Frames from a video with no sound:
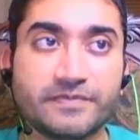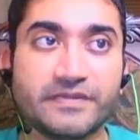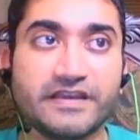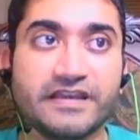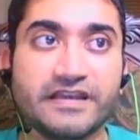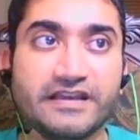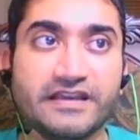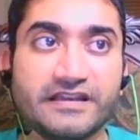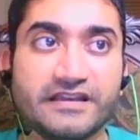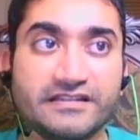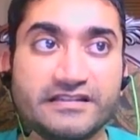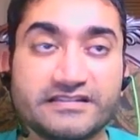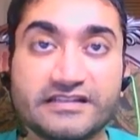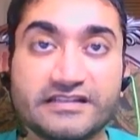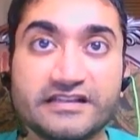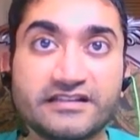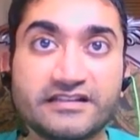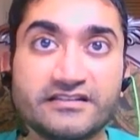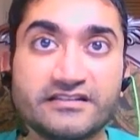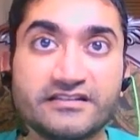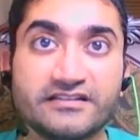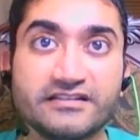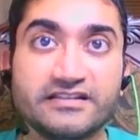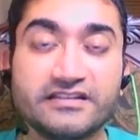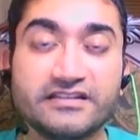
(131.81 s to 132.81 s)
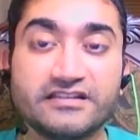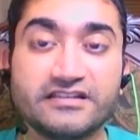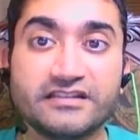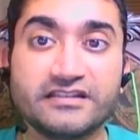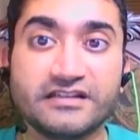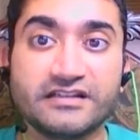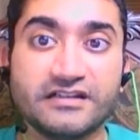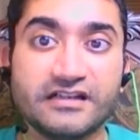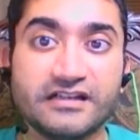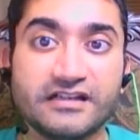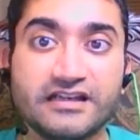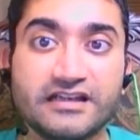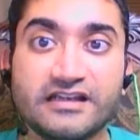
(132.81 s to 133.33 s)
And secondly,
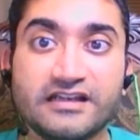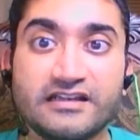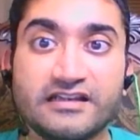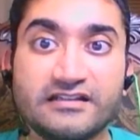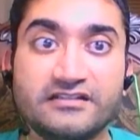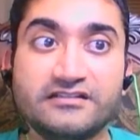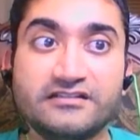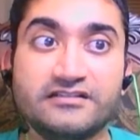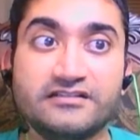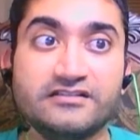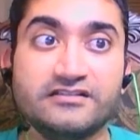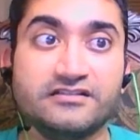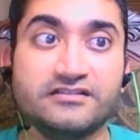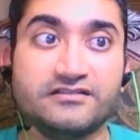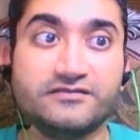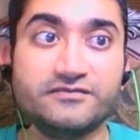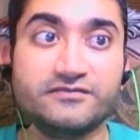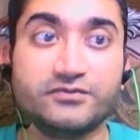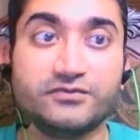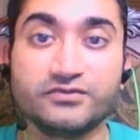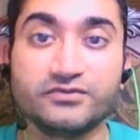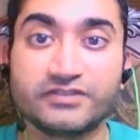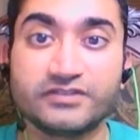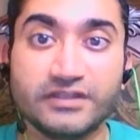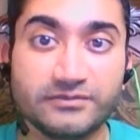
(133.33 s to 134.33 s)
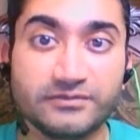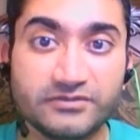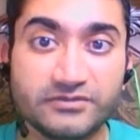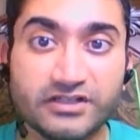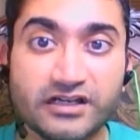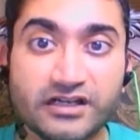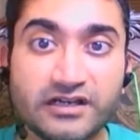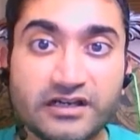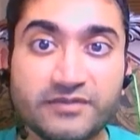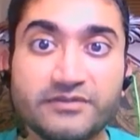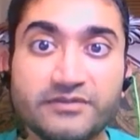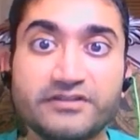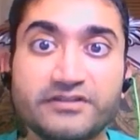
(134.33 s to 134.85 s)
I had a full-time
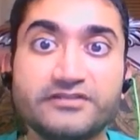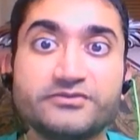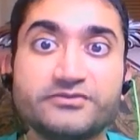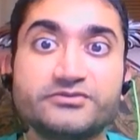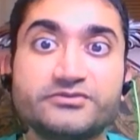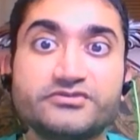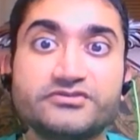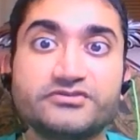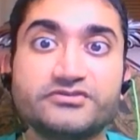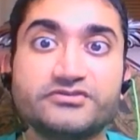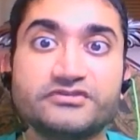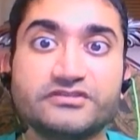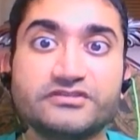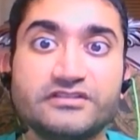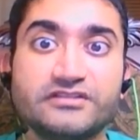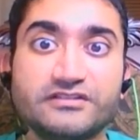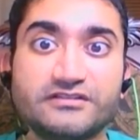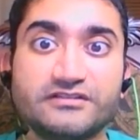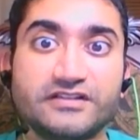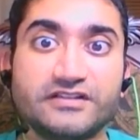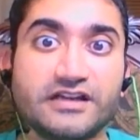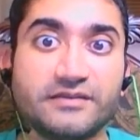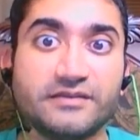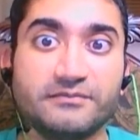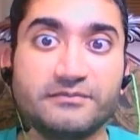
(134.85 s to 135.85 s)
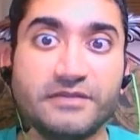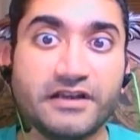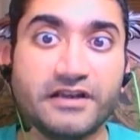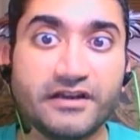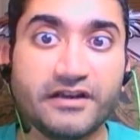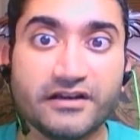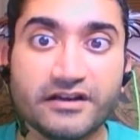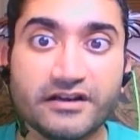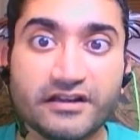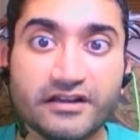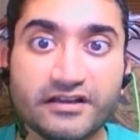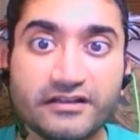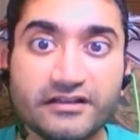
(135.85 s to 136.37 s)
job. I was I got
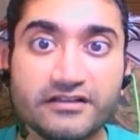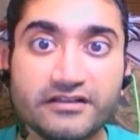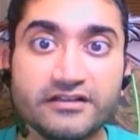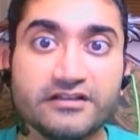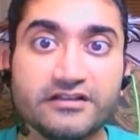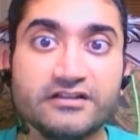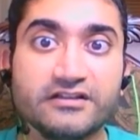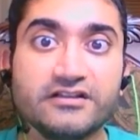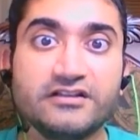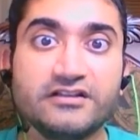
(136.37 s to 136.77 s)
married